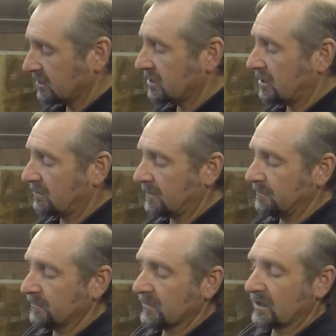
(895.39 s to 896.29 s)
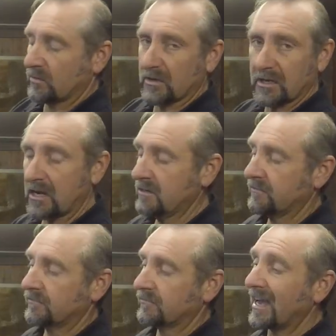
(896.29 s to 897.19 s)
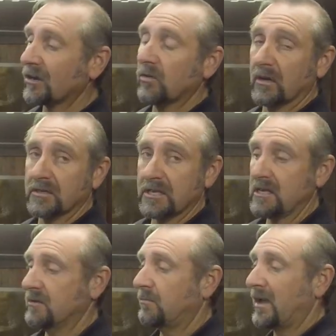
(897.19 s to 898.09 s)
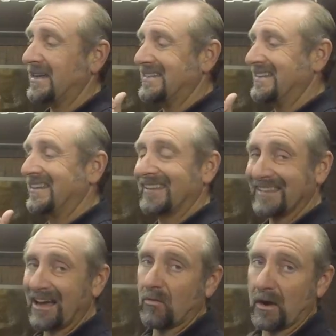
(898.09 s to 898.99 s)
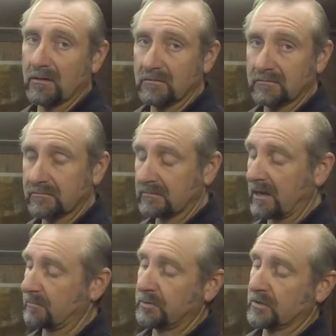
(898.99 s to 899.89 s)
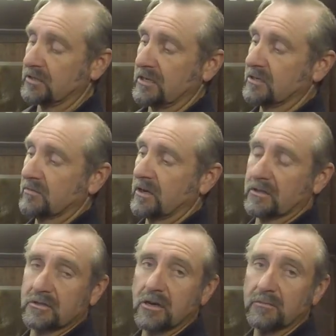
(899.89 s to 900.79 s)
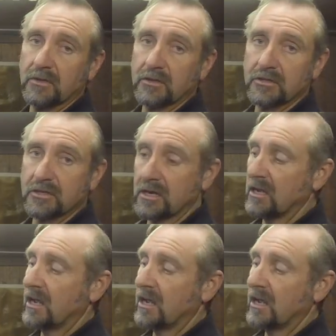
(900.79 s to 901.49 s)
So With a gun of that quality, painting that well, that puts it as one of the top-notch.